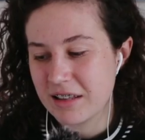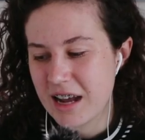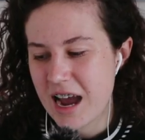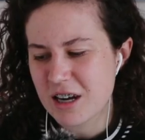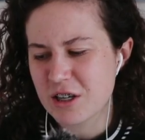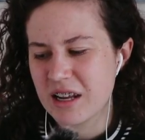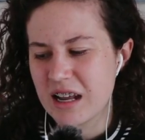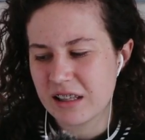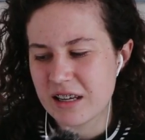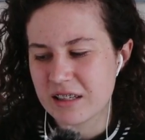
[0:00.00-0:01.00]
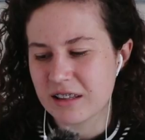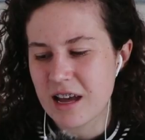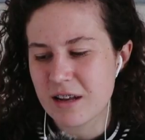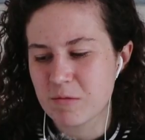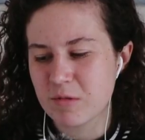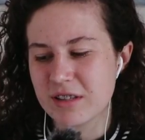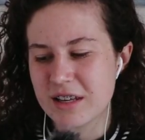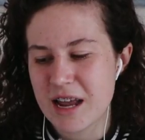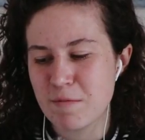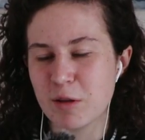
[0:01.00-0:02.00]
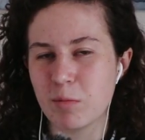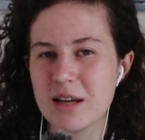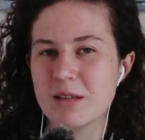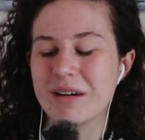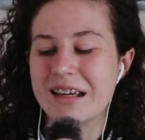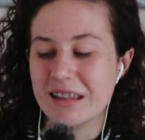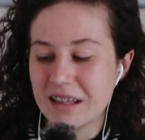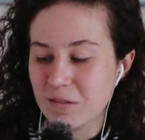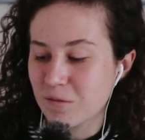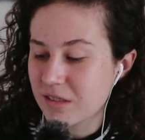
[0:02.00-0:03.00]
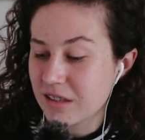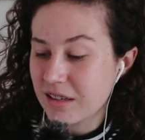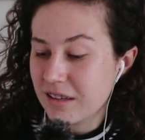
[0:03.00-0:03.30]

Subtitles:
that it actually clicked that was the name of the place where he lives,